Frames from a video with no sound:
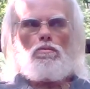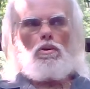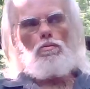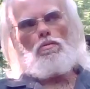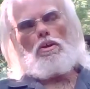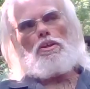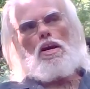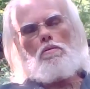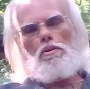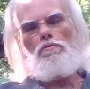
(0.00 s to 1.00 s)
Well,
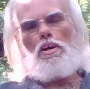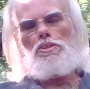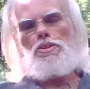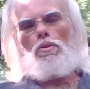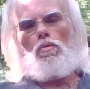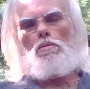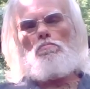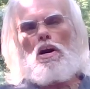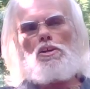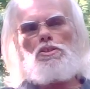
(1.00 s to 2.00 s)
yeah, but if I sell one
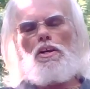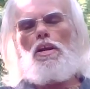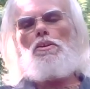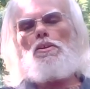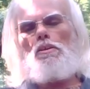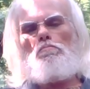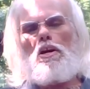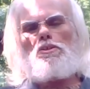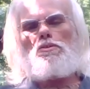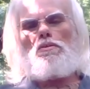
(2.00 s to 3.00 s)
box at $800
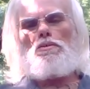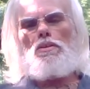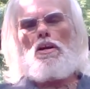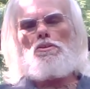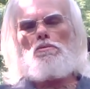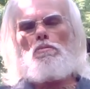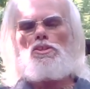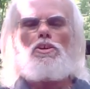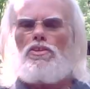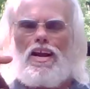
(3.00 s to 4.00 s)
or
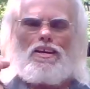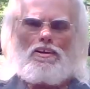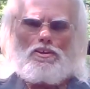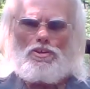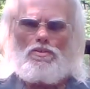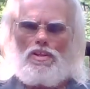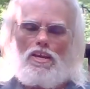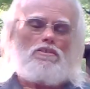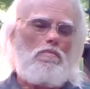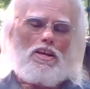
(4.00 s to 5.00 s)
$1,000, you're not going to do
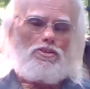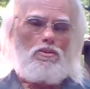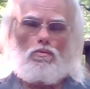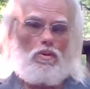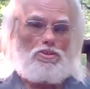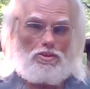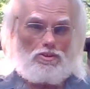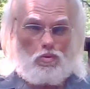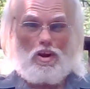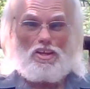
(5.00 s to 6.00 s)
that. You might do it once or
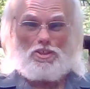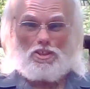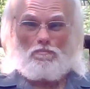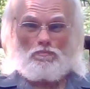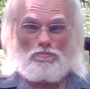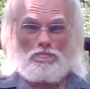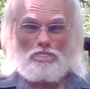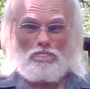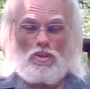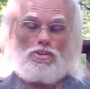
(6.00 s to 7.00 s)
twice.
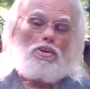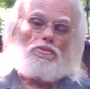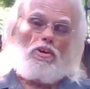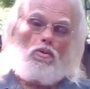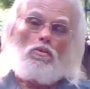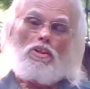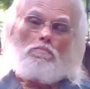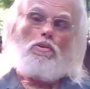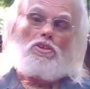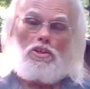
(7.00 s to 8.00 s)
The only
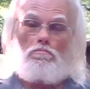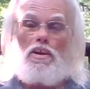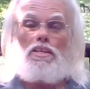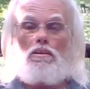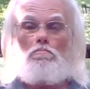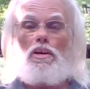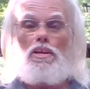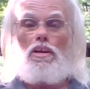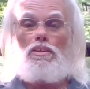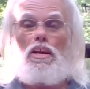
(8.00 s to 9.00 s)
person making the
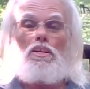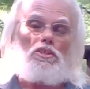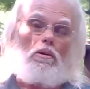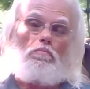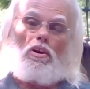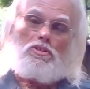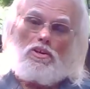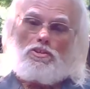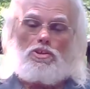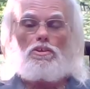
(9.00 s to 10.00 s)
money on that is a
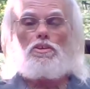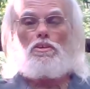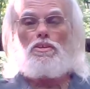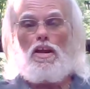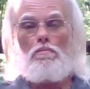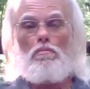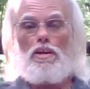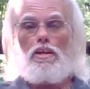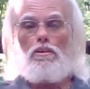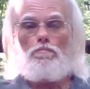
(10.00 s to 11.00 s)
person that took your damn
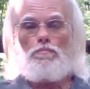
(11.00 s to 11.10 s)
money.